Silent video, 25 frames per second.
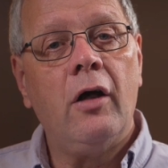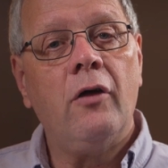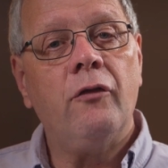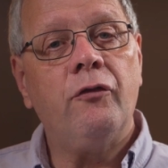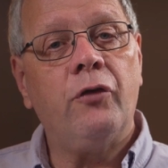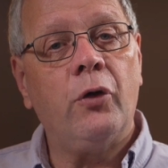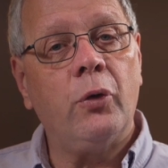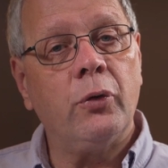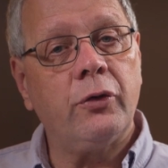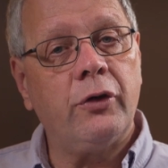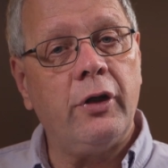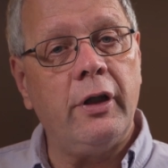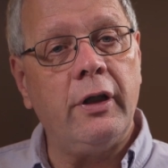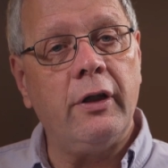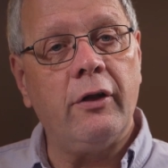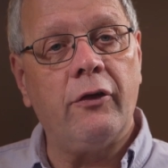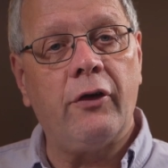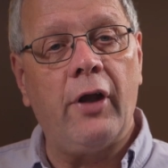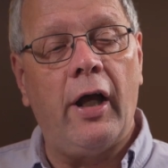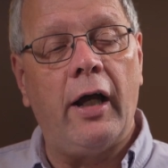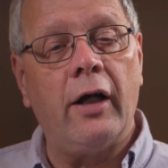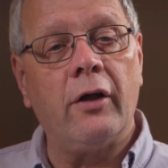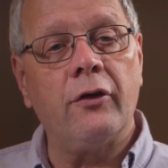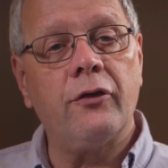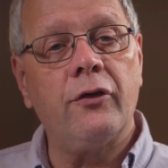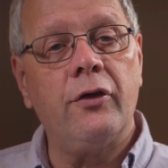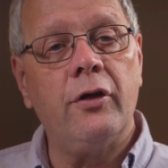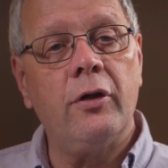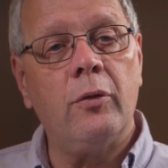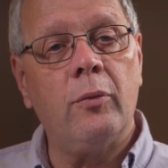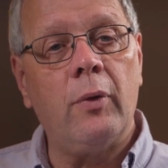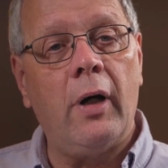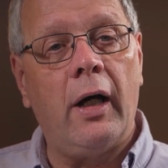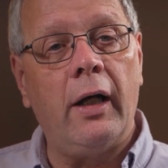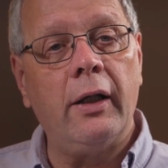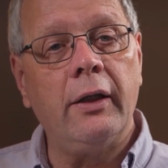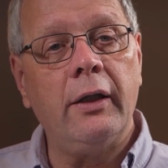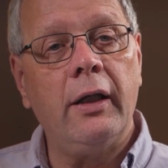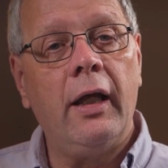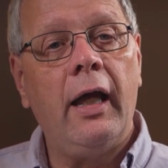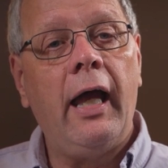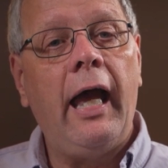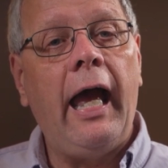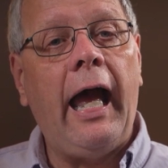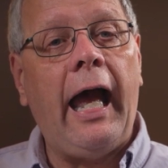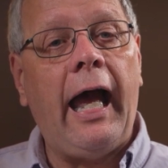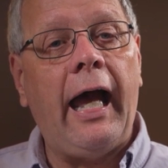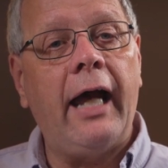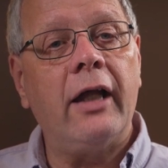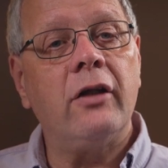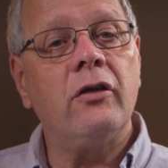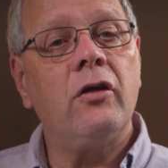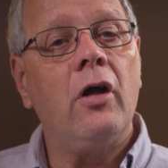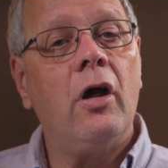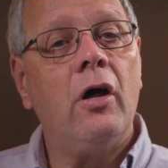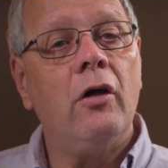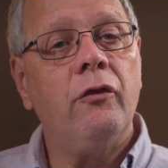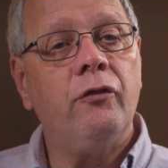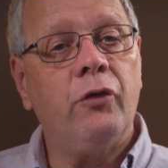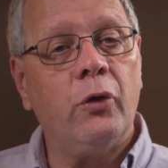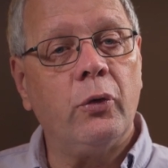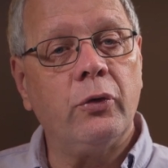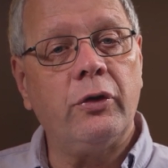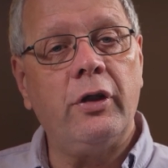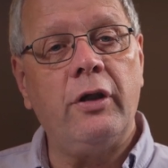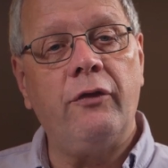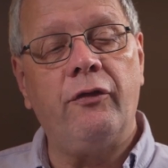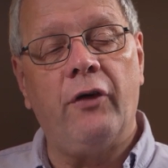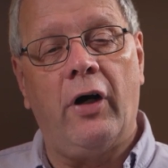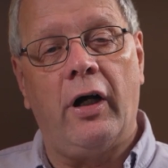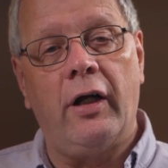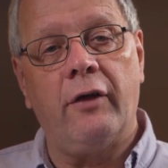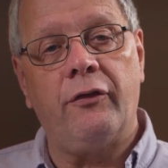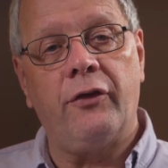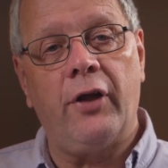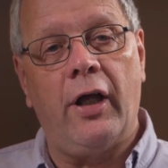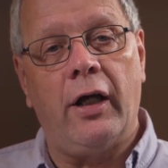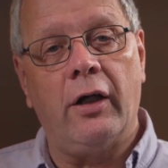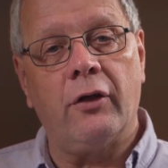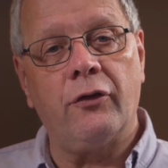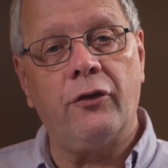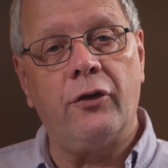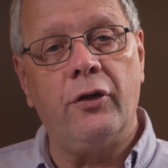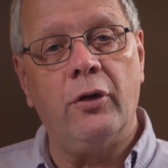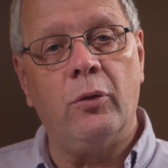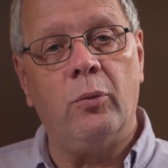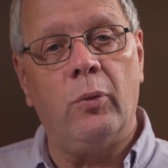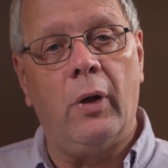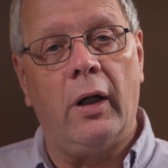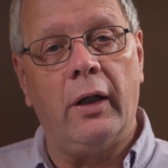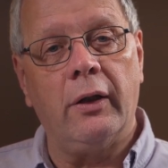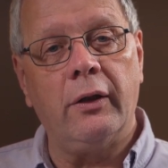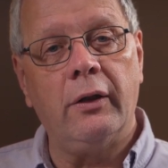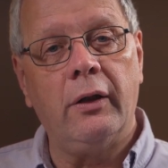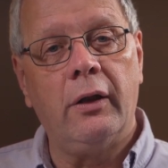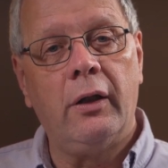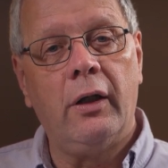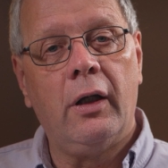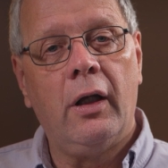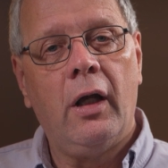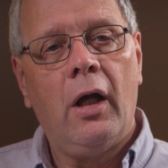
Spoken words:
14001 and 45001,